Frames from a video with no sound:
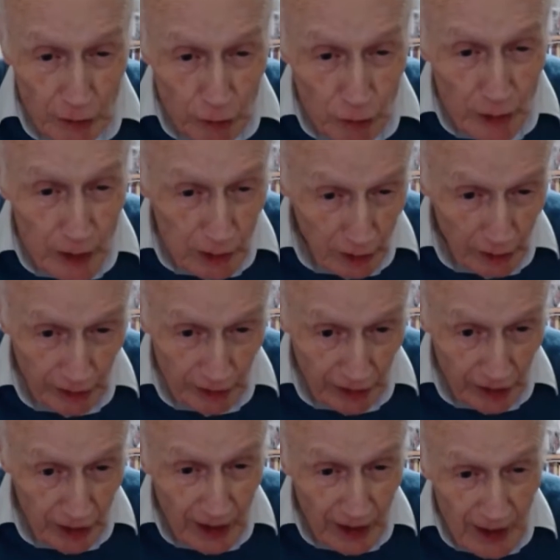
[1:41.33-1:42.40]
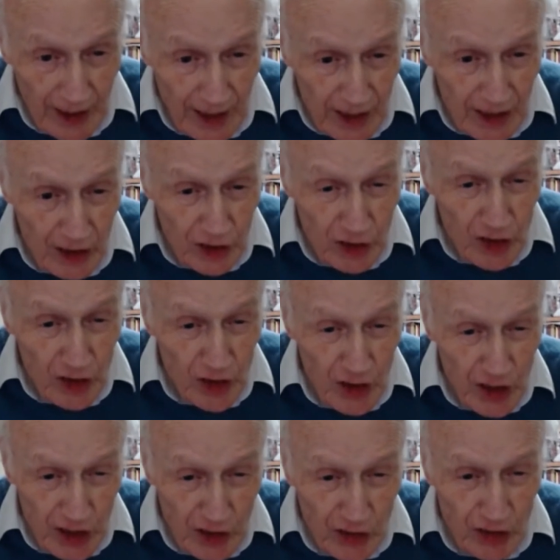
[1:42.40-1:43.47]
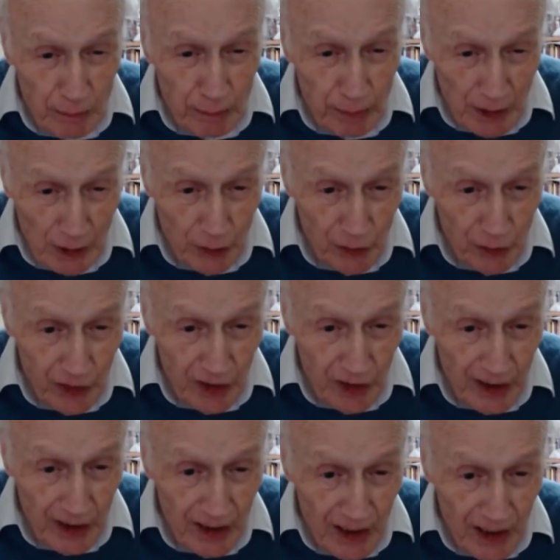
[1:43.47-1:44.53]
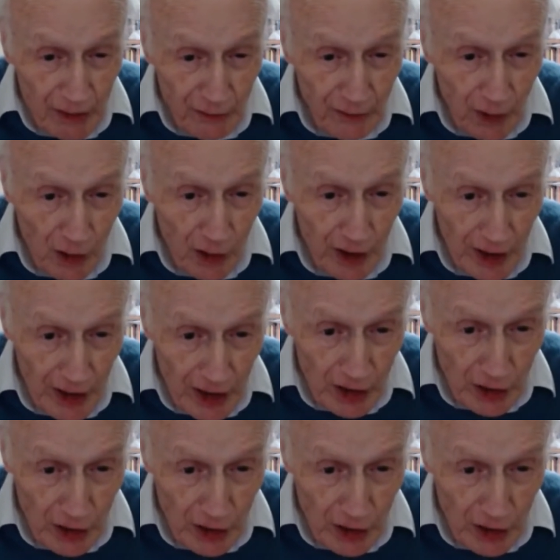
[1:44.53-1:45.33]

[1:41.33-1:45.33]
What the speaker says: really is just about the far